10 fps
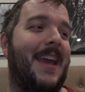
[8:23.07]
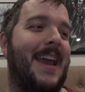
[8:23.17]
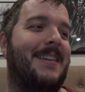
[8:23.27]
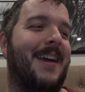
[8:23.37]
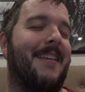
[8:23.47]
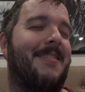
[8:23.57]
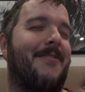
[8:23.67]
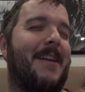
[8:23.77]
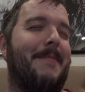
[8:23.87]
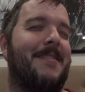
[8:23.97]
it does
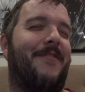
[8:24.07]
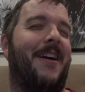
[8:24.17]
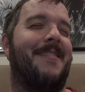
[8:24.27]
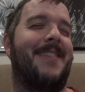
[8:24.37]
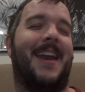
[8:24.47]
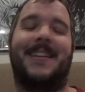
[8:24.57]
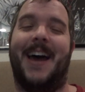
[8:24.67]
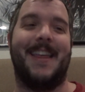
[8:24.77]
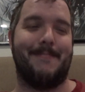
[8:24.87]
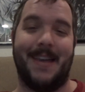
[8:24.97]
strike me as a very
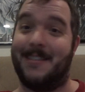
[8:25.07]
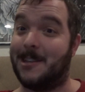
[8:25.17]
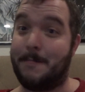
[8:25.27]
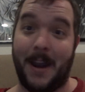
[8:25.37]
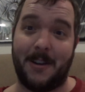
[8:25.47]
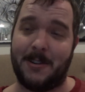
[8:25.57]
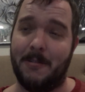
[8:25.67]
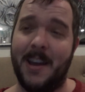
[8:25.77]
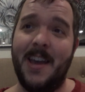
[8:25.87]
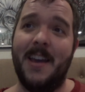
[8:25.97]
sanitized message compared to